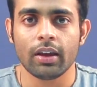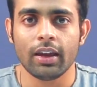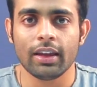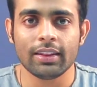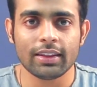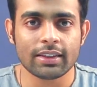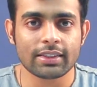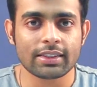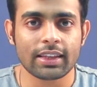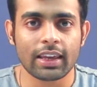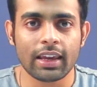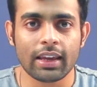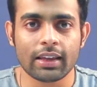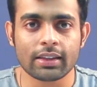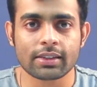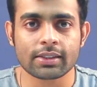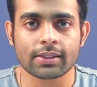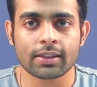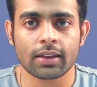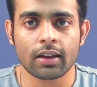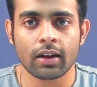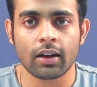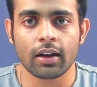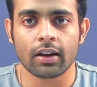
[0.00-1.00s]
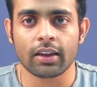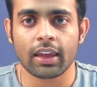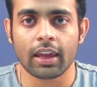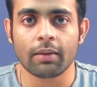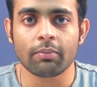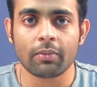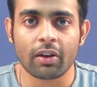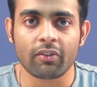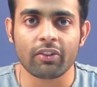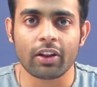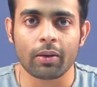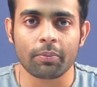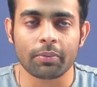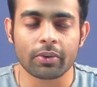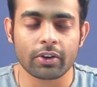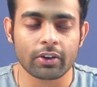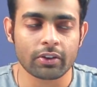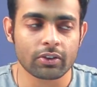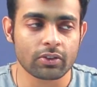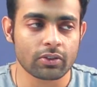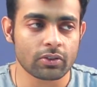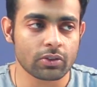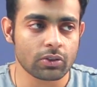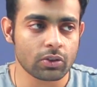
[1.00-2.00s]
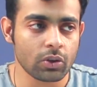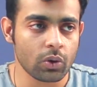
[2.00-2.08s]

In this case, game developers.